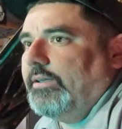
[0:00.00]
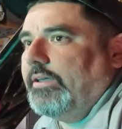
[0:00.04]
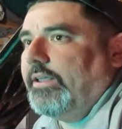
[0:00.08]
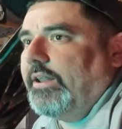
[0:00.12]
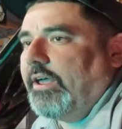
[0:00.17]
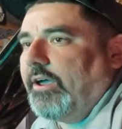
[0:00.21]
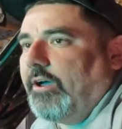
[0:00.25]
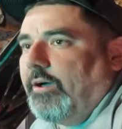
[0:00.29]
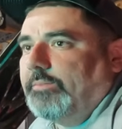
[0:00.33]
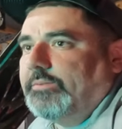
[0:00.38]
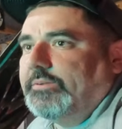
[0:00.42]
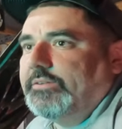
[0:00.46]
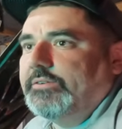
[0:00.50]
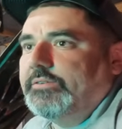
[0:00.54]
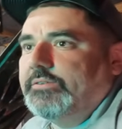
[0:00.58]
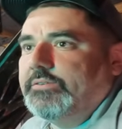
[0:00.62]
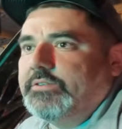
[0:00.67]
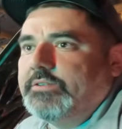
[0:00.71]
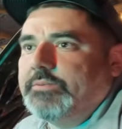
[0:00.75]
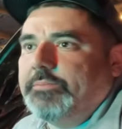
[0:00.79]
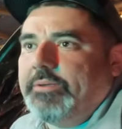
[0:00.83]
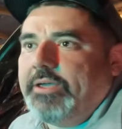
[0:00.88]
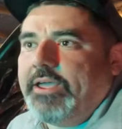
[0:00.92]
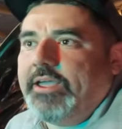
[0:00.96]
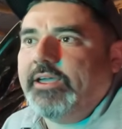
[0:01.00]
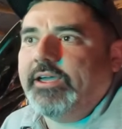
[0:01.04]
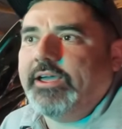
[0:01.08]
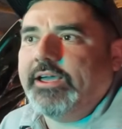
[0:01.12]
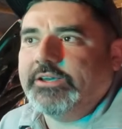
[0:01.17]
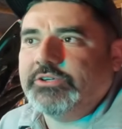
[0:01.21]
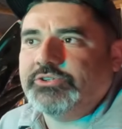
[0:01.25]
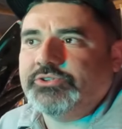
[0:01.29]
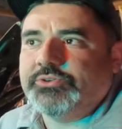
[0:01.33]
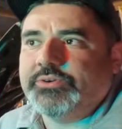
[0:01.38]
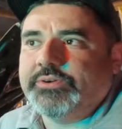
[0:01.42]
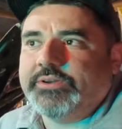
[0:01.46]
And I opted to pay
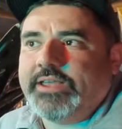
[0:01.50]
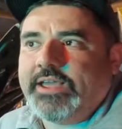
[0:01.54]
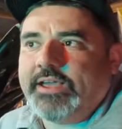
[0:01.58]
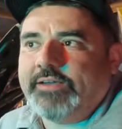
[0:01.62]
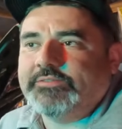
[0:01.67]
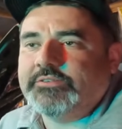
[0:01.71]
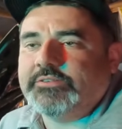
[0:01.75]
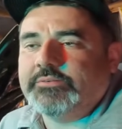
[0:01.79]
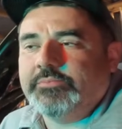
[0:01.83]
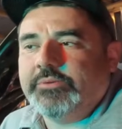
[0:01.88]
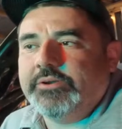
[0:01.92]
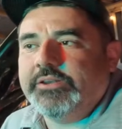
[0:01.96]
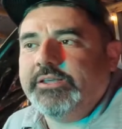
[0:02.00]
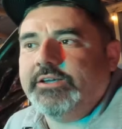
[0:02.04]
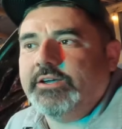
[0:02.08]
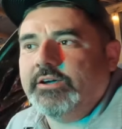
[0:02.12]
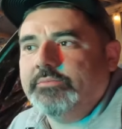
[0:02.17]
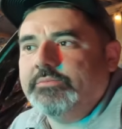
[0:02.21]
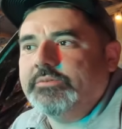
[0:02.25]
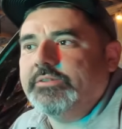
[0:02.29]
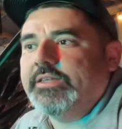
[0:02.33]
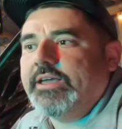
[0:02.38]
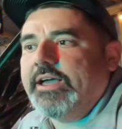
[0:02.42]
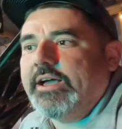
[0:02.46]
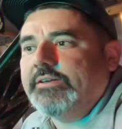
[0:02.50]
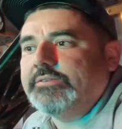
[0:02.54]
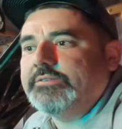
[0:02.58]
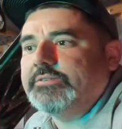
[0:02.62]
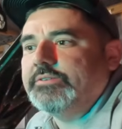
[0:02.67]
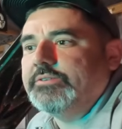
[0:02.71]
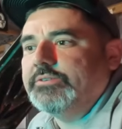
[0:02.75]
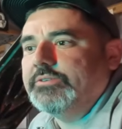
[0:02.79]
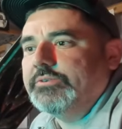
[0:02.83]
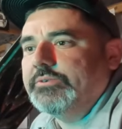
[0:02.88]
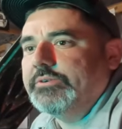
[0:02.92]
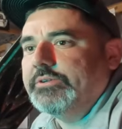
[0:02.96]
extra to have somebody come to the house
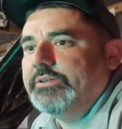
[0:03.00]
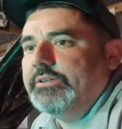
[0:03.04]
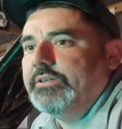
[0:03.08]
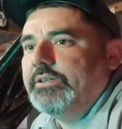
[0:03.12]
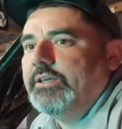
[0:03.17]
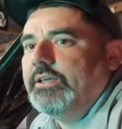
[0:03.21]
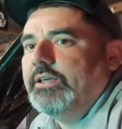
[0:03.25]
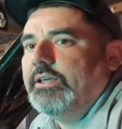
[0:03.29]
and do it.